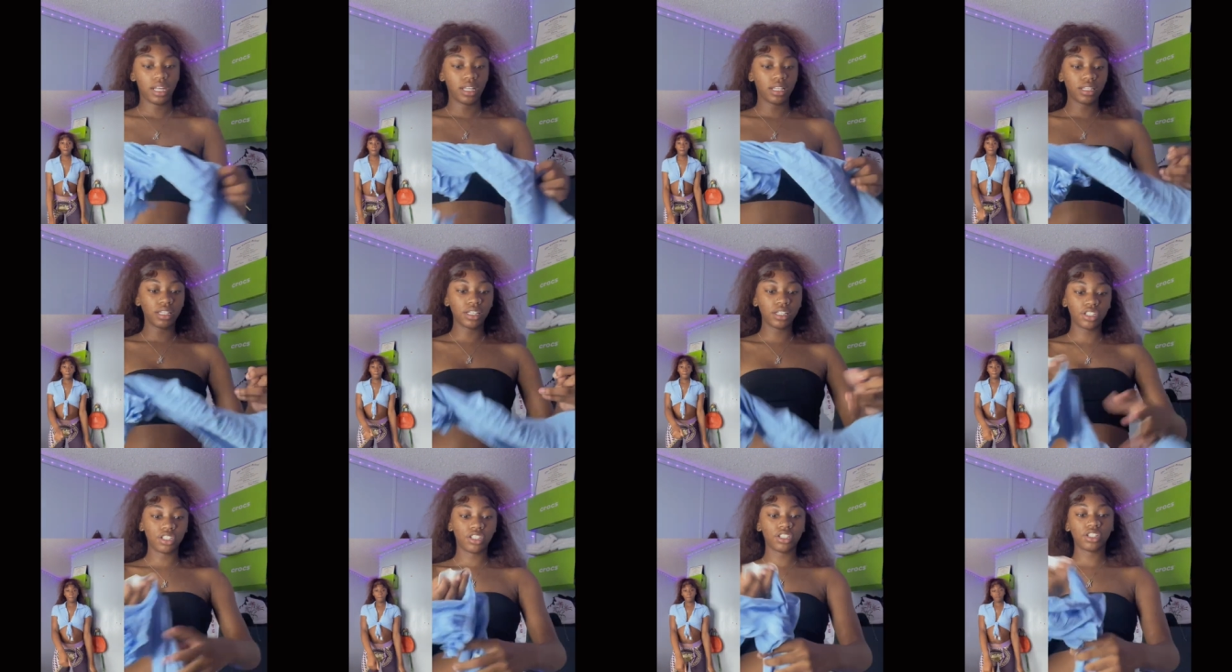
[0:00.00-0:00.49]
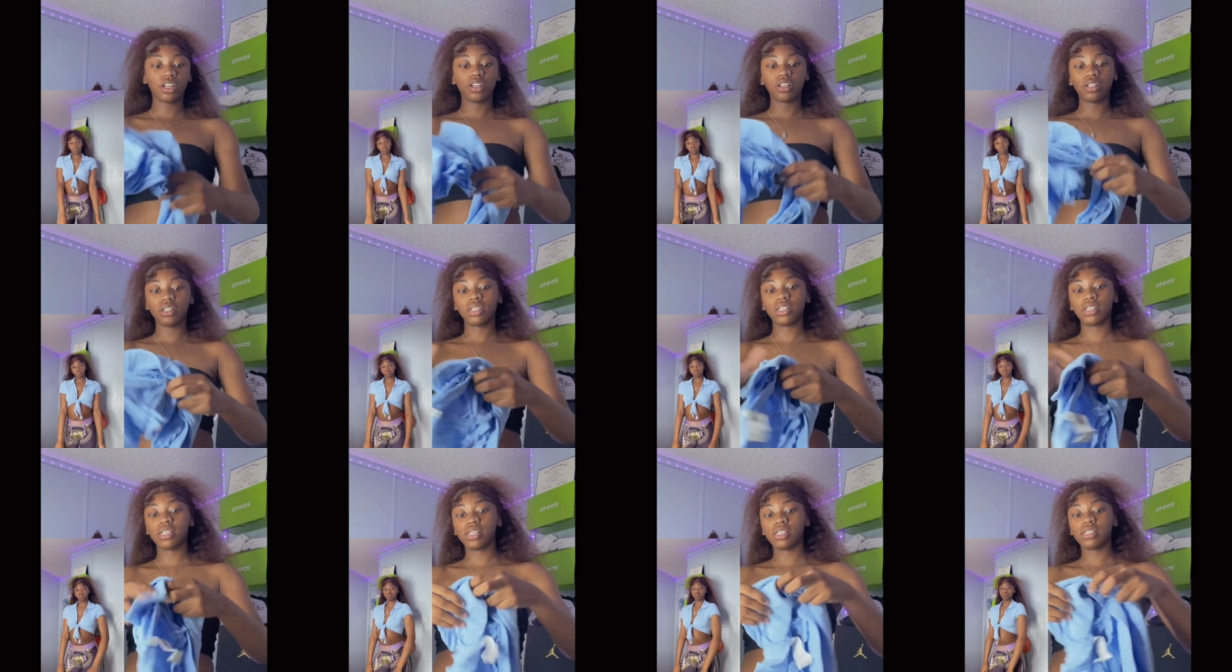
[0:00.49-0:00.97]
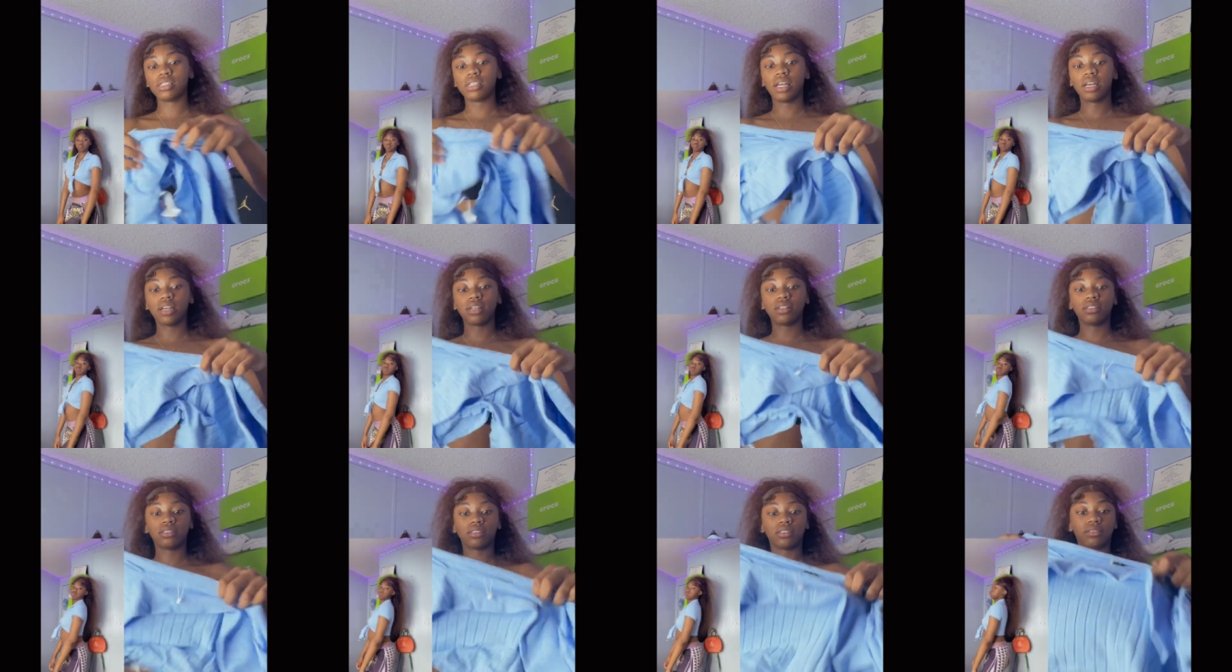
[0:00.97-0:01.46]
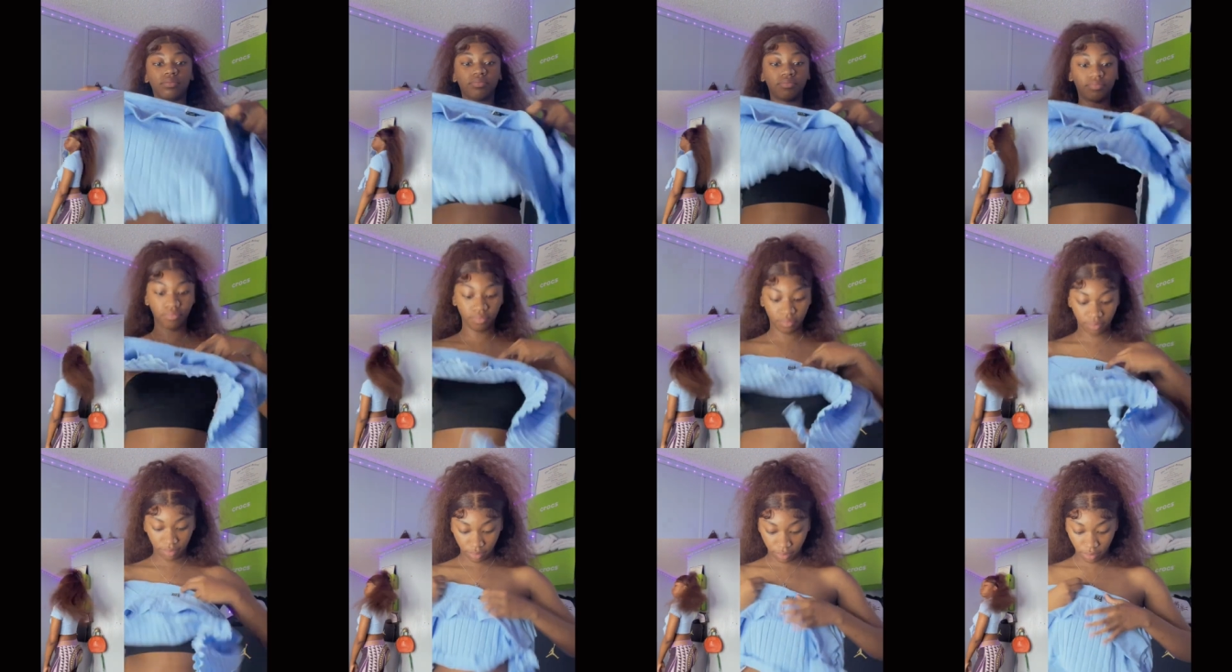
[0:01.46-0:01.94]
this shirt it's like a
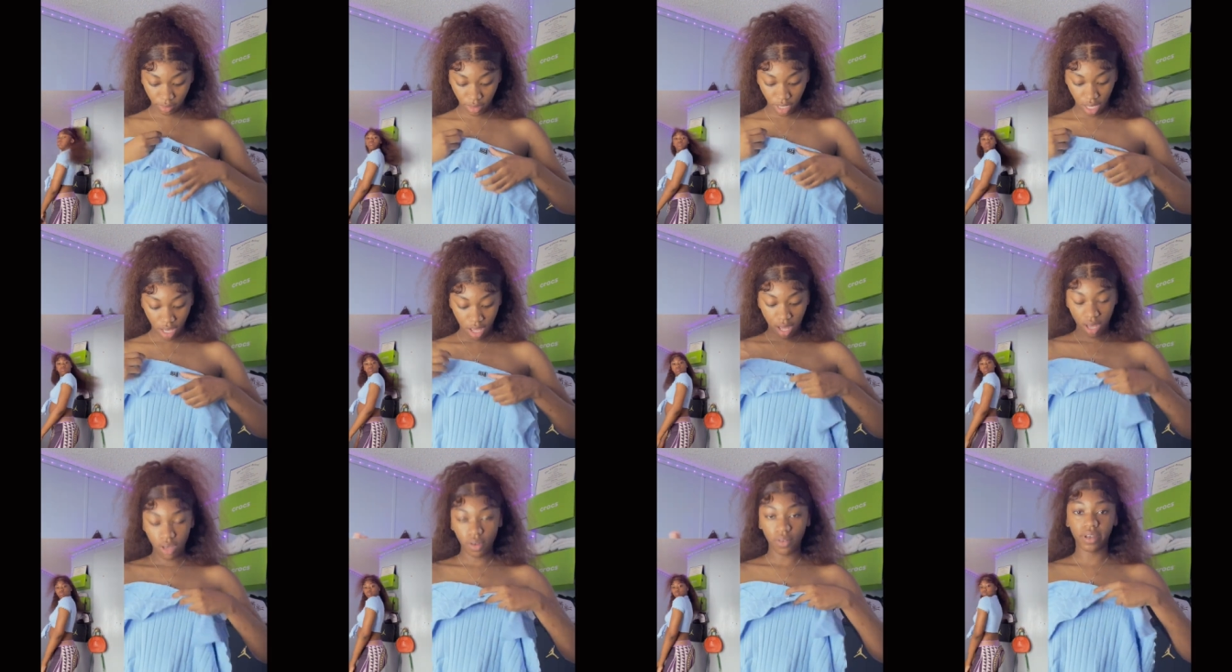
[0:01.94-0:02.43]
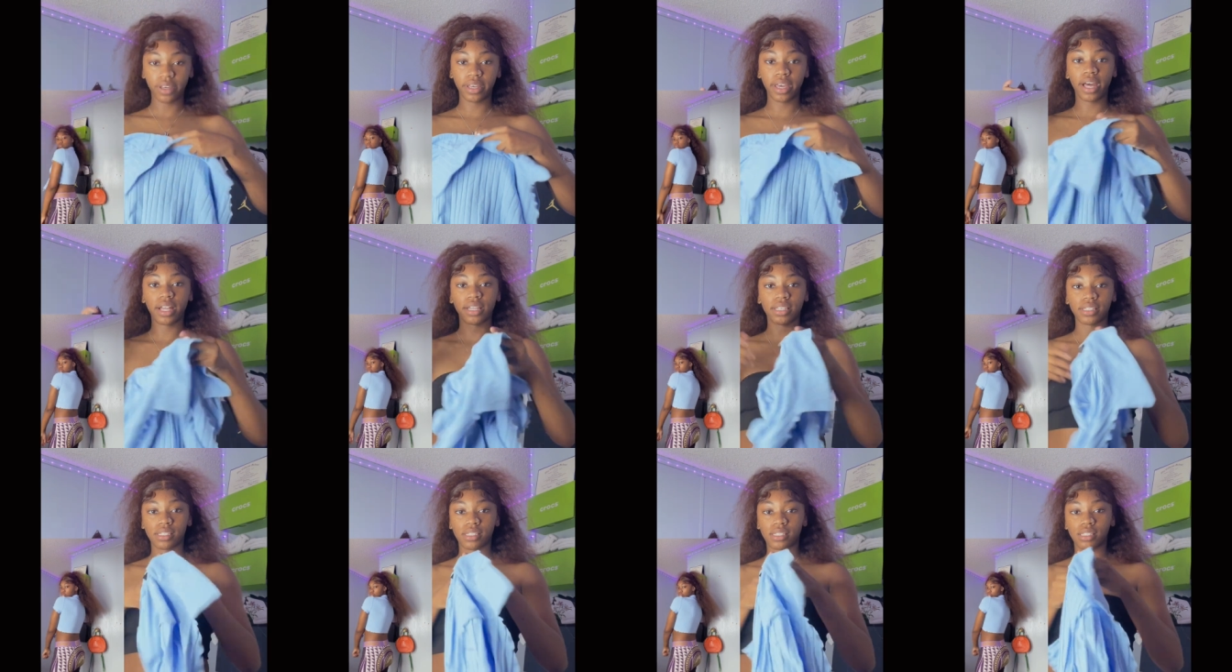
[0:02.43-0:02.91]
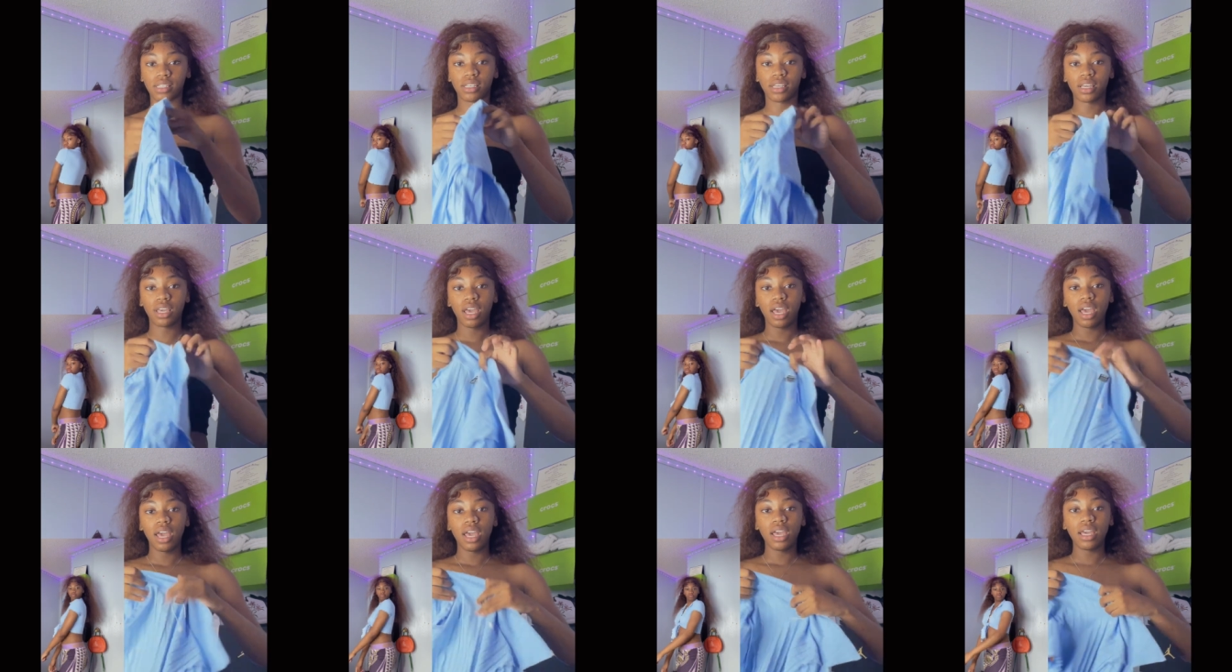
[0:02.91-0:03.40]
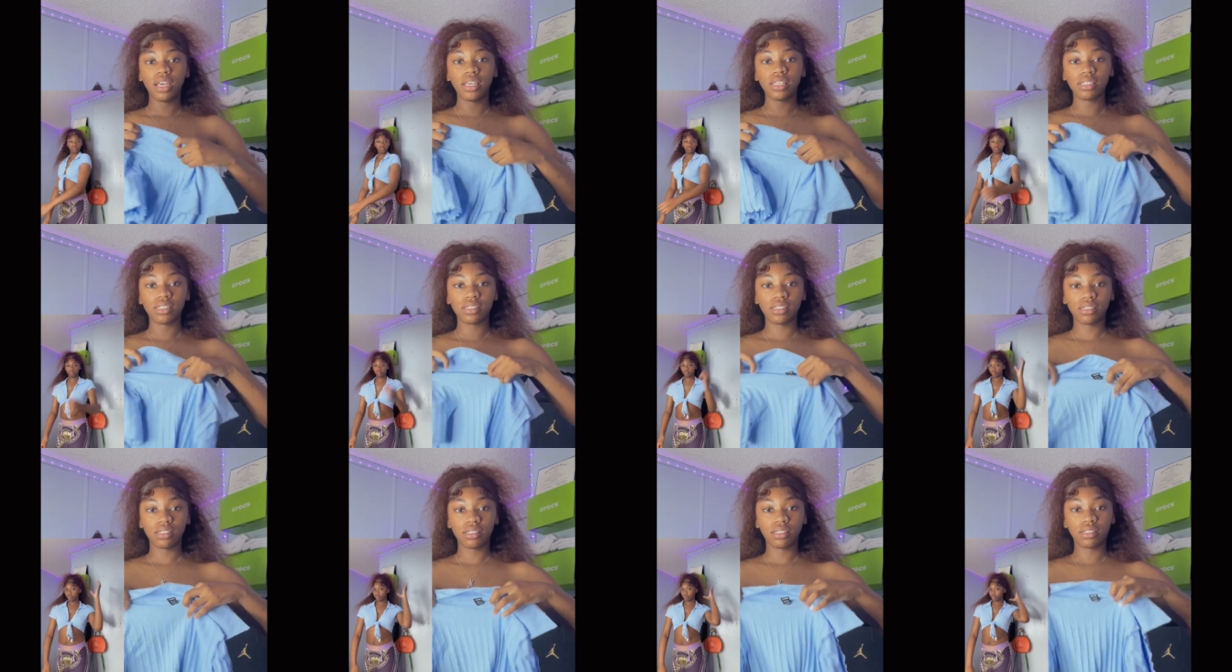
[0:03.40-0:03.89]
they obviously
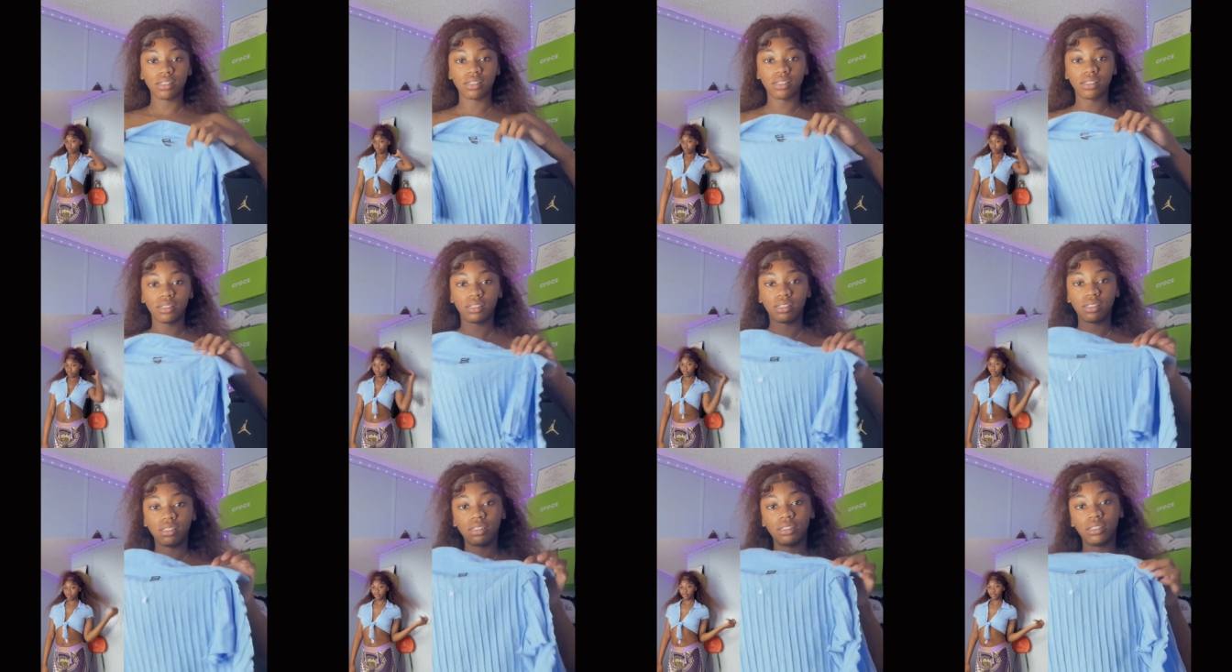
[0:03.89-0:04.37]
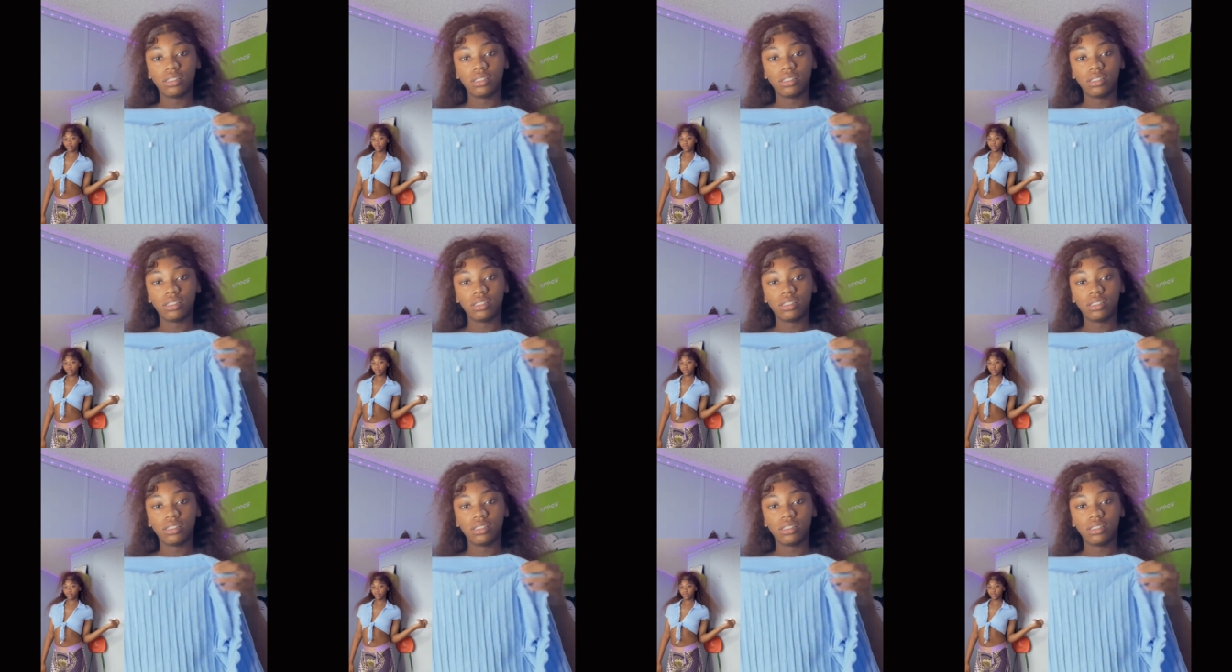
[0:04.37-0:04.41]
it's a